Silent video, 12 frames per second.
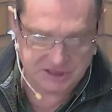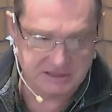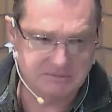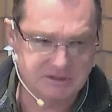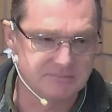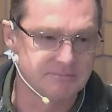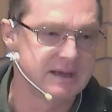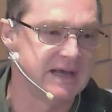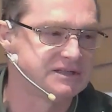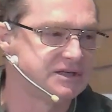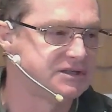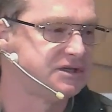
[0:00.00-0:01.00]
seemed to
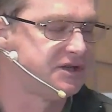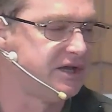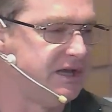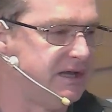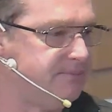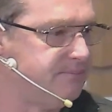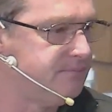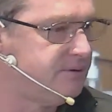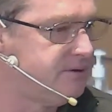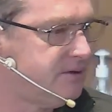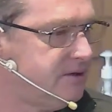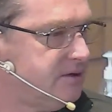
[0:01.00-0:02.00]
matter to
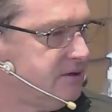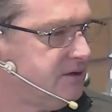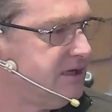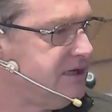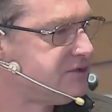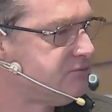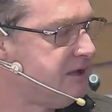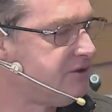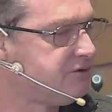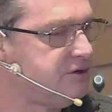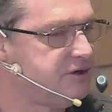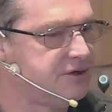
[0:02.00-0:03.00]
them
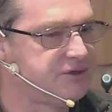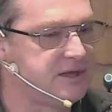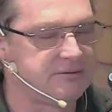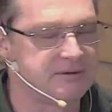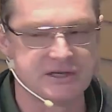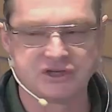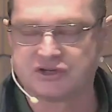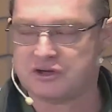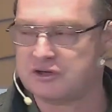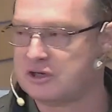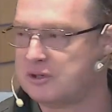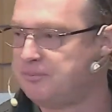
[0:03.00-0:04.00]
is whether or not their
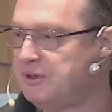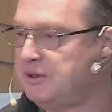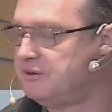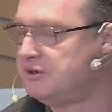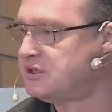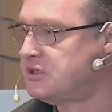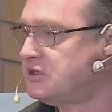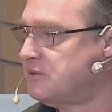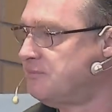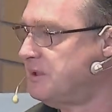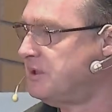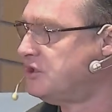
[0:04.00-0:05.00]
external
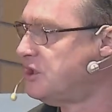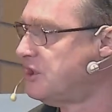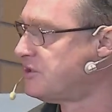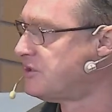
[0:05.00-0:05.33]
appearances had been